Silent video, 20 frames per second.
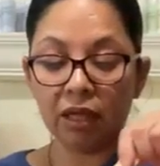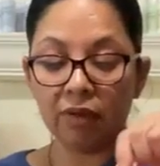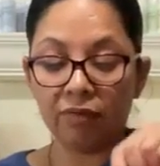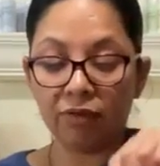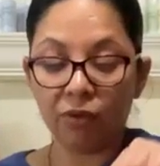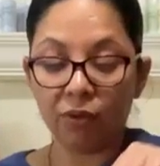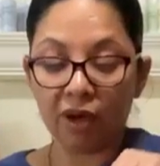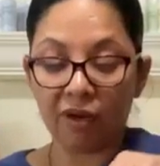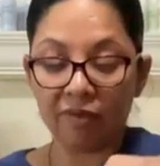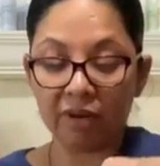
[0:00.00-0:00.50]

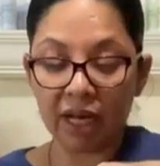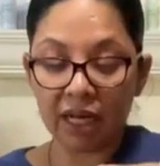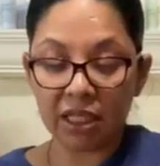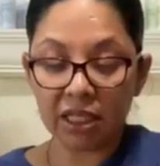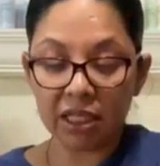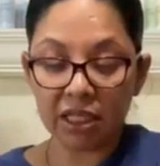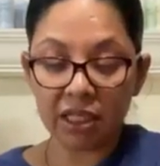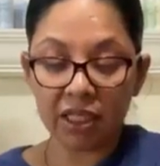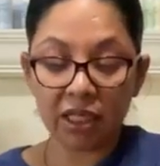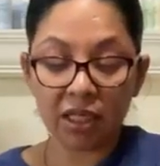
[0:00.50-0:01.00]
If you have
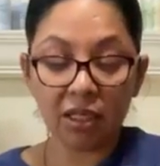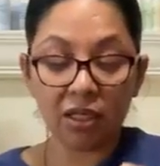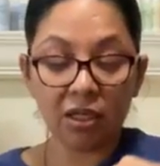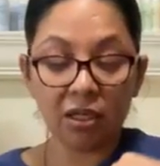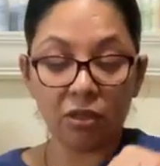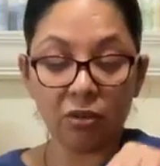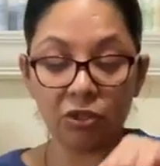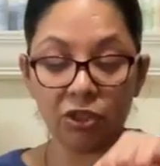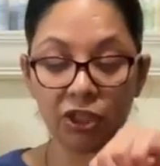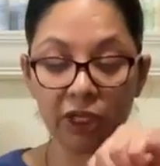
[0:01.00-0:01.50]
not seen it,
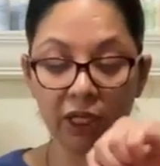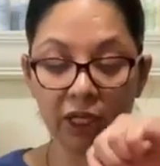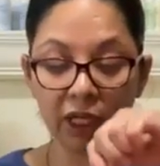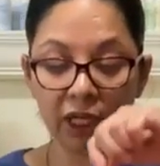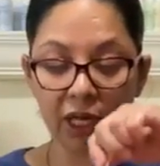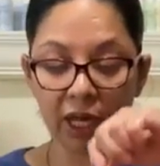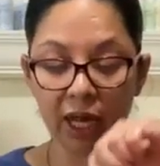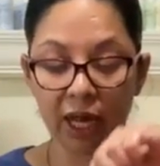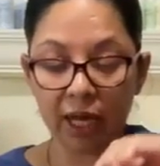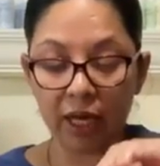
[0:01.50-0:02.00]
go
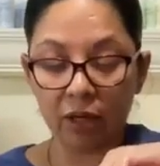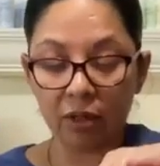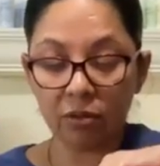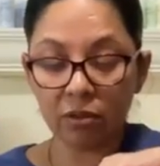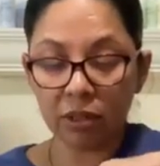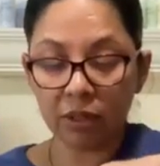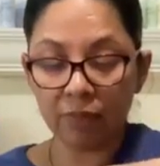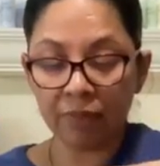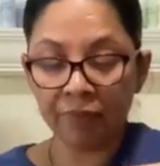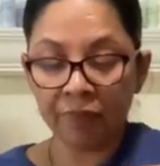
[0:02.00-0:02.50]
check it
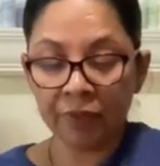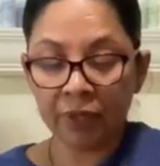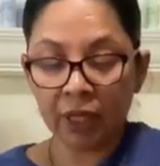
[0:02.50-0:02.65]
out.